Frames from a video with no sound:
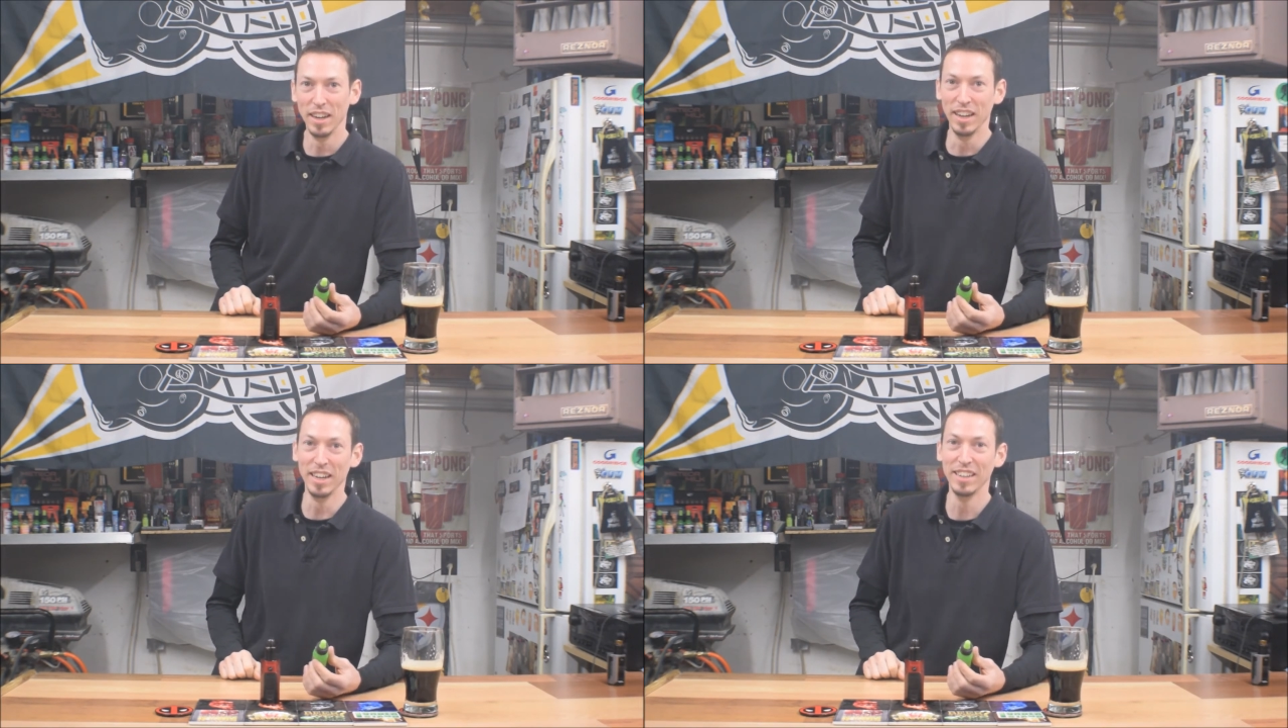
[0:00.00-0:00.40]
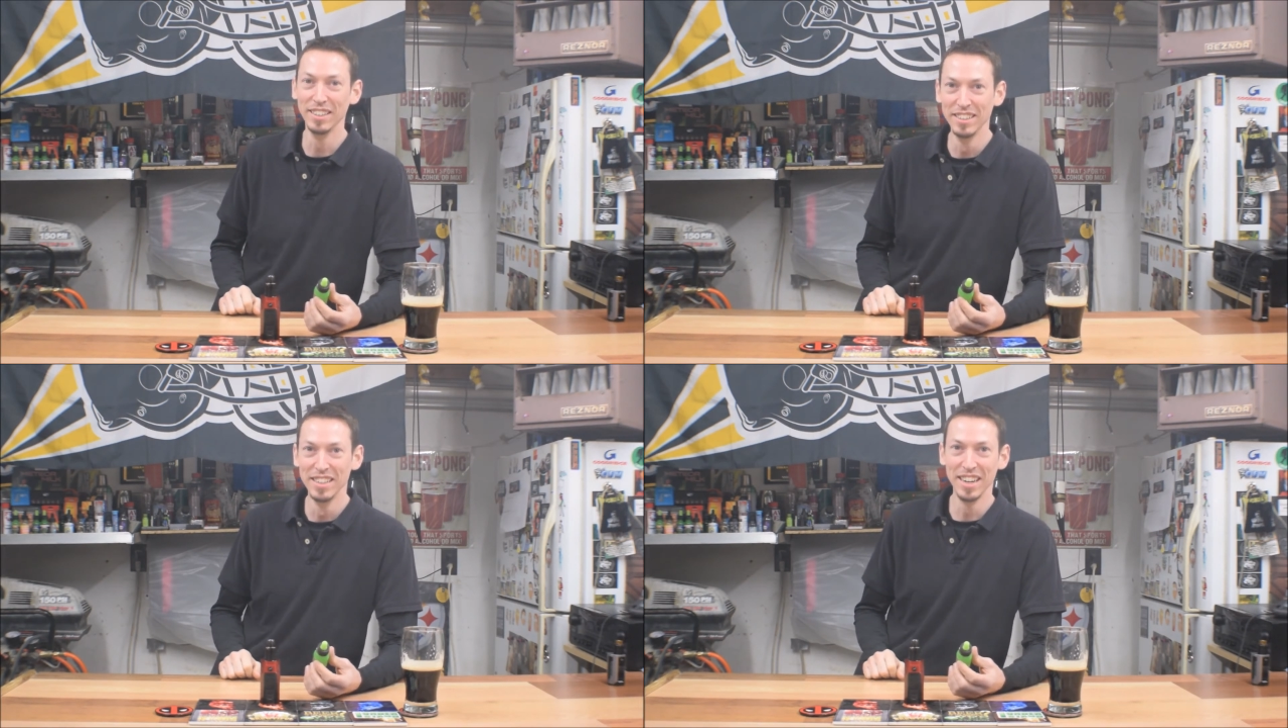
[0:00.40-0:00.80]

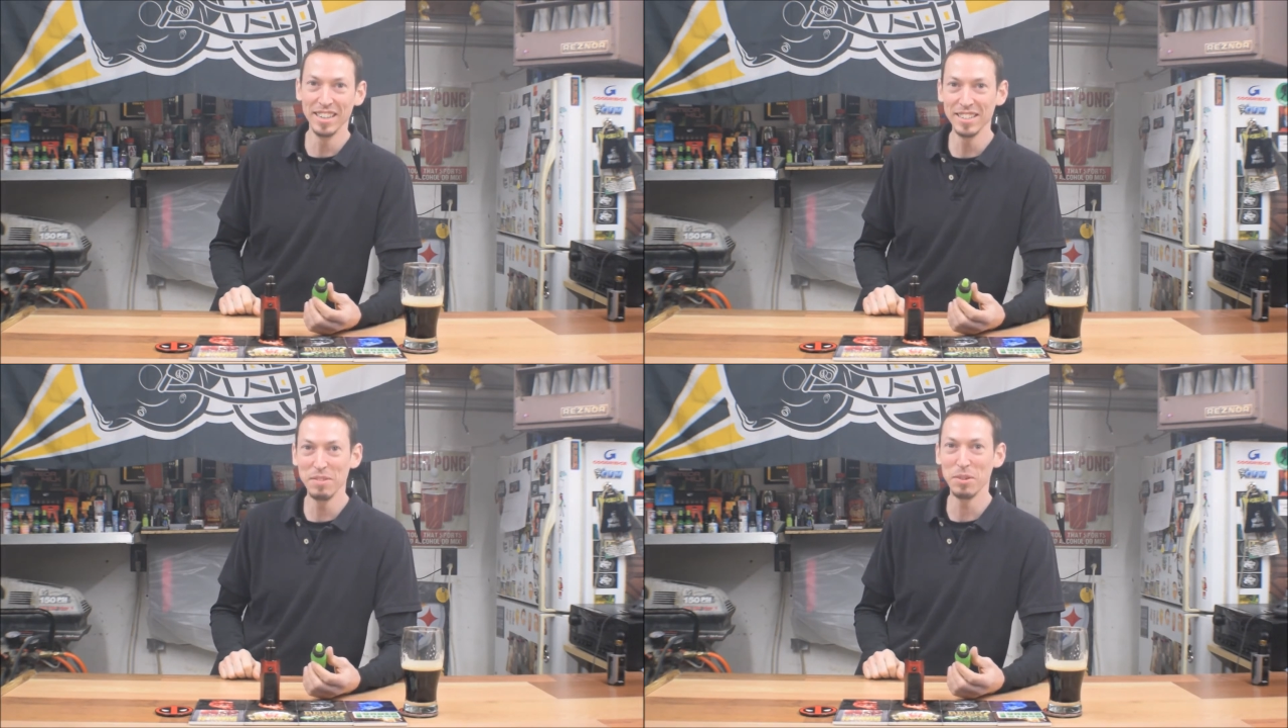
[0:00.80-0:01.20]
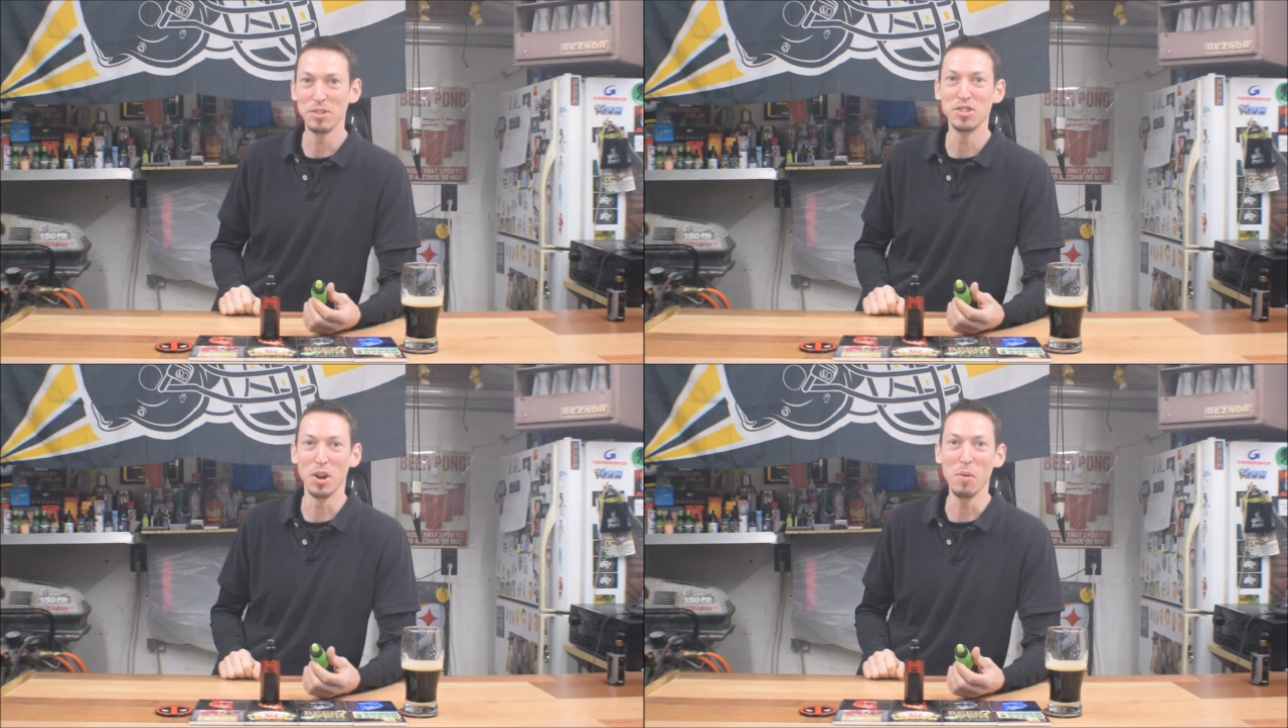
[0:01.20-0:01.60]
That's like for
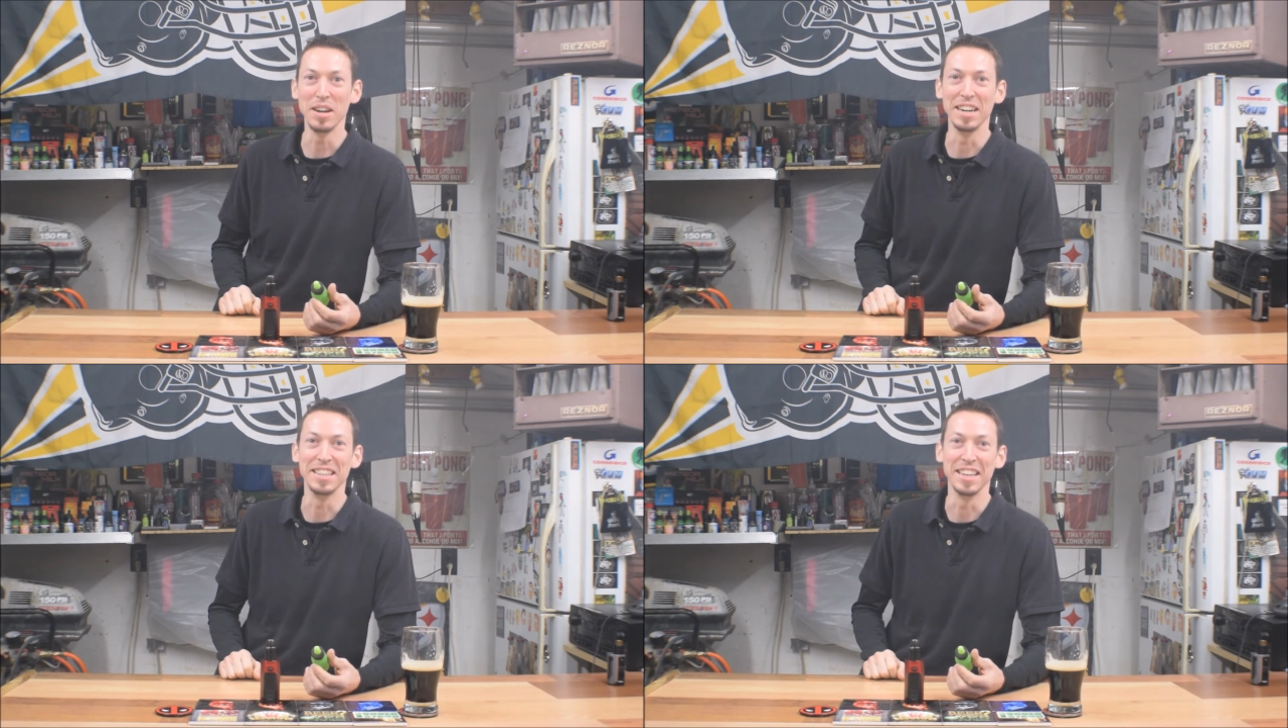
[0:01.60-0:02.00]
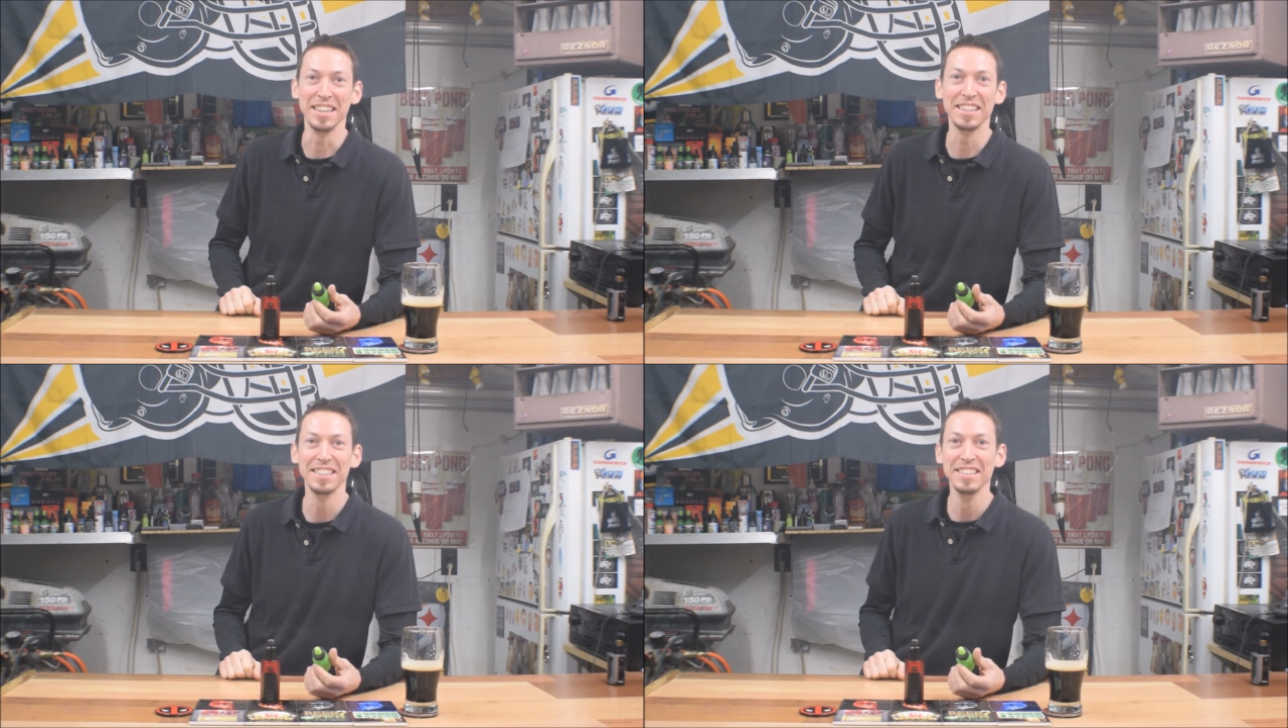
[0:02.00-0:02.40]
showing
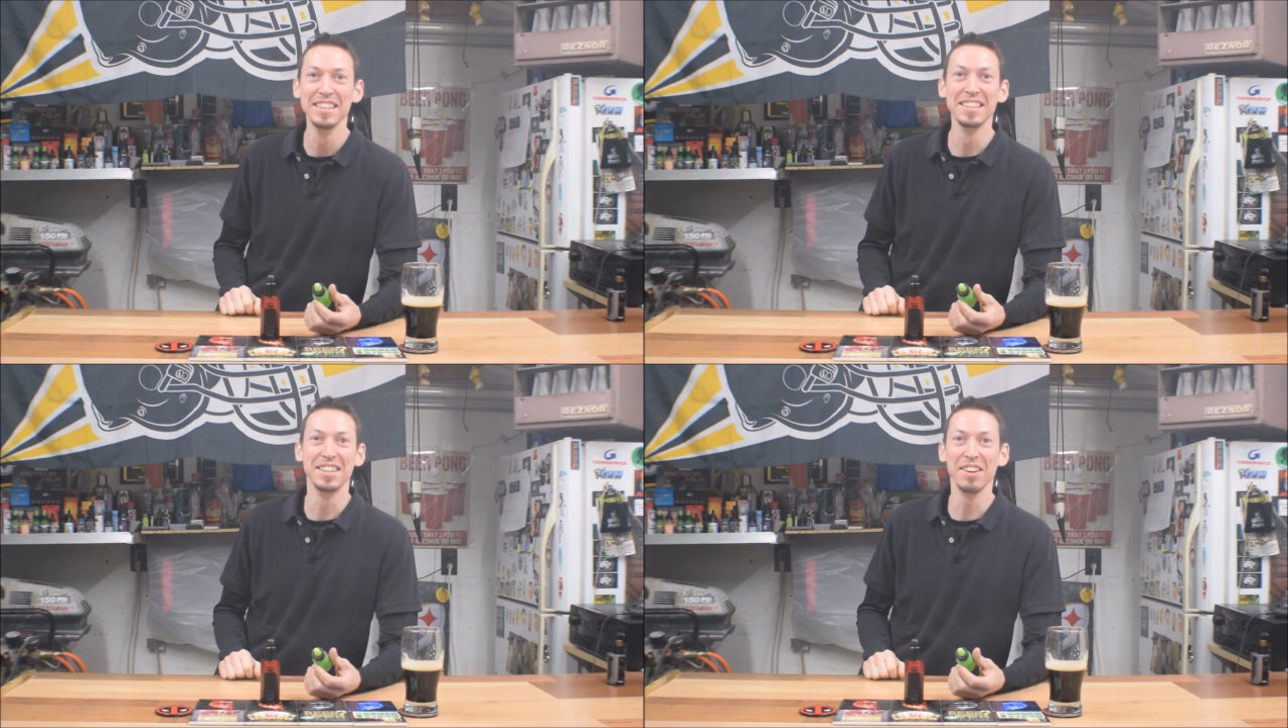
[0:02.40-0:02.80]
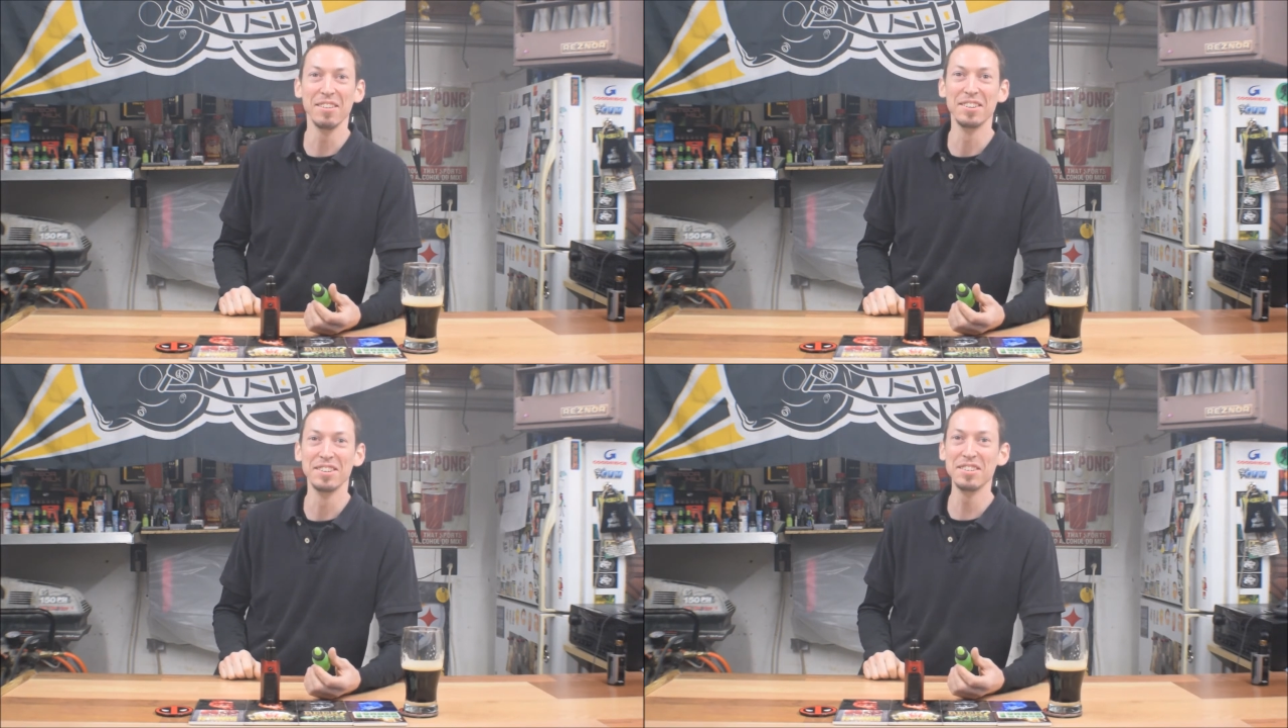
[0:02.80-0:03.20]
anything.
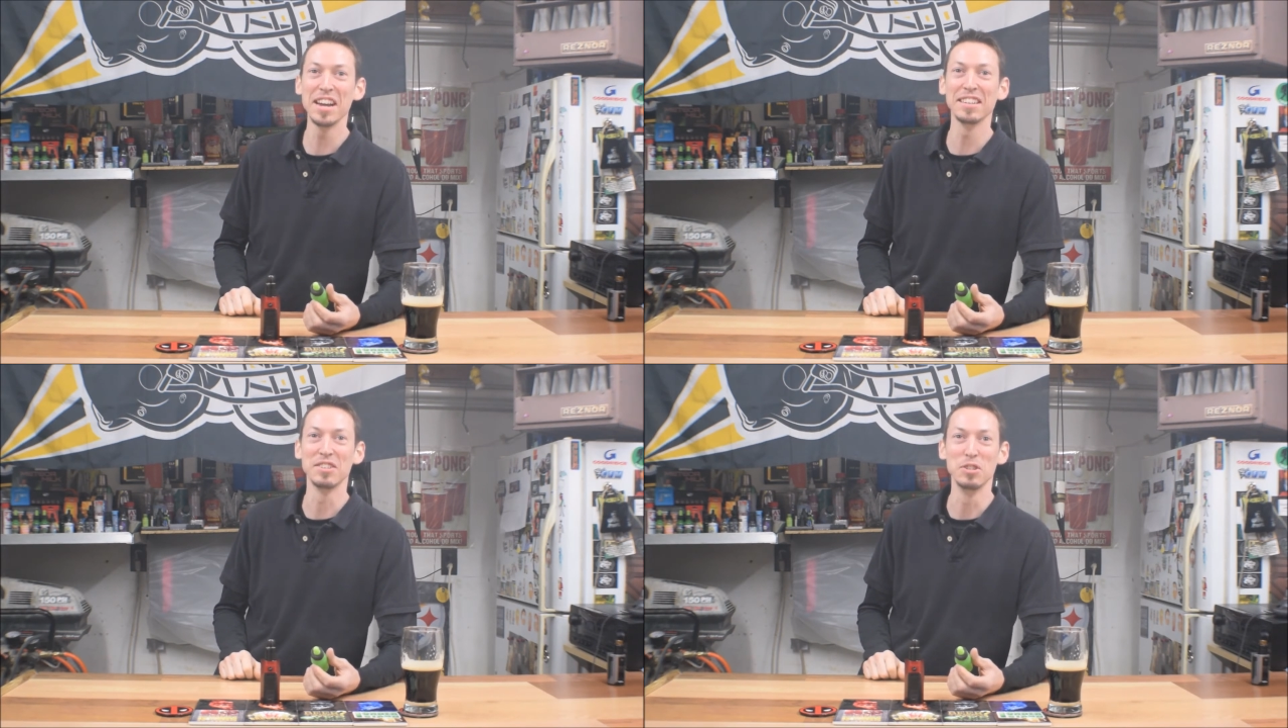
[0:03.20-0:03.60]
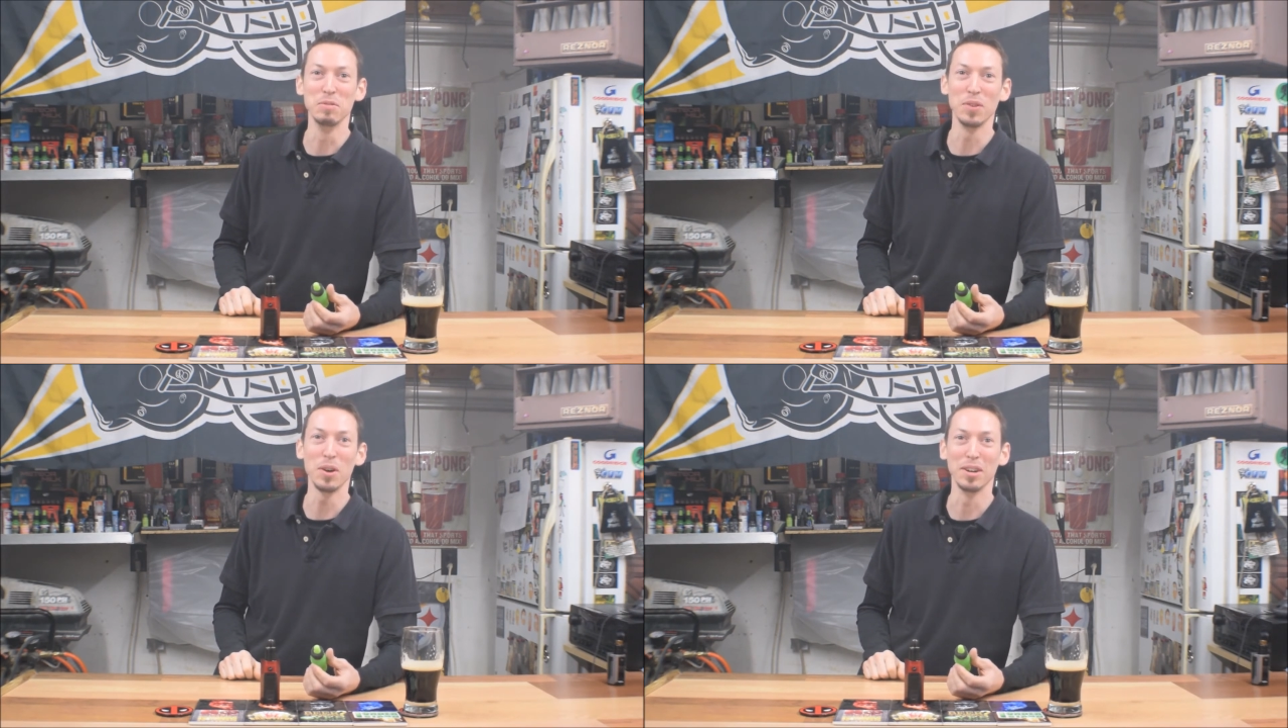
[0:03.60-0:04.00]
You're taking this
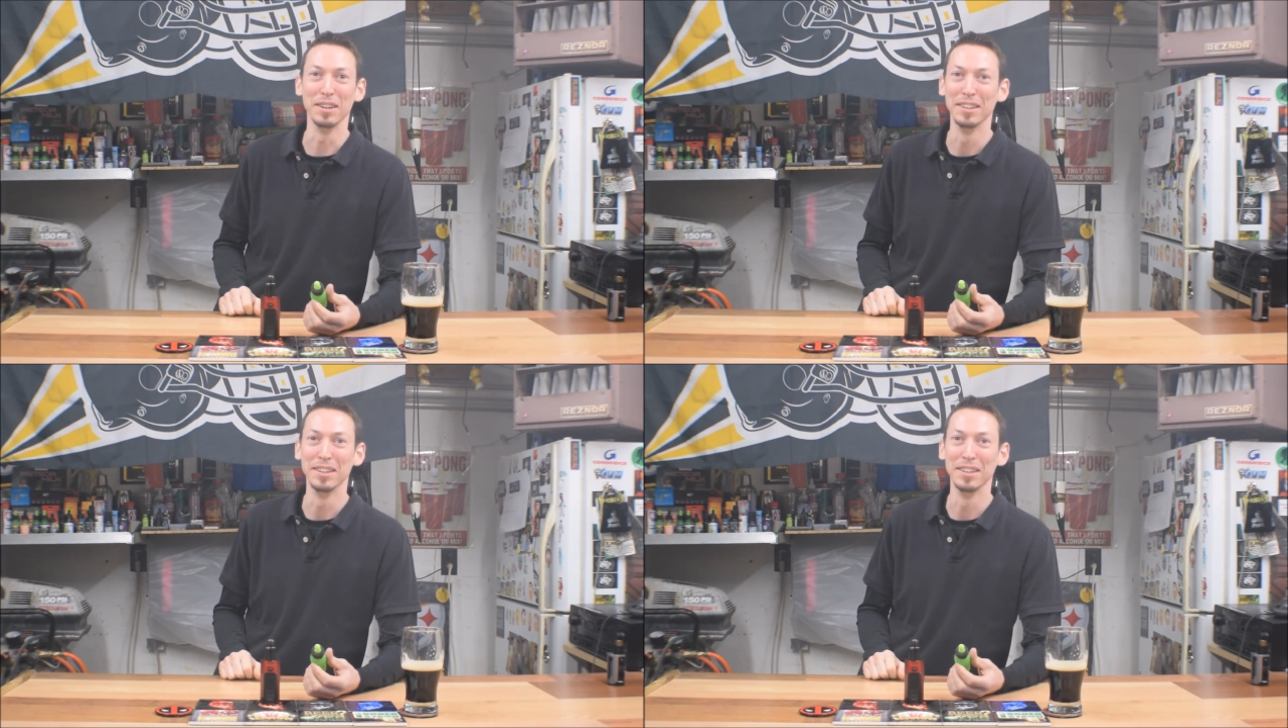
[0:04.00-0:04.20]
too far.